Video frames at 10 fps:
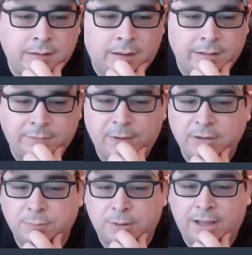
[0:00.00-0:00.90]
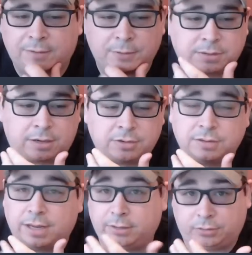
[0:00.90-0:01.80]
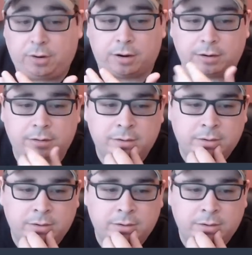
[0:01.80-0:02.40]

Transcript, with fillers: Uh, that's fair. I just wanted to ask for discussion's sake. Sure.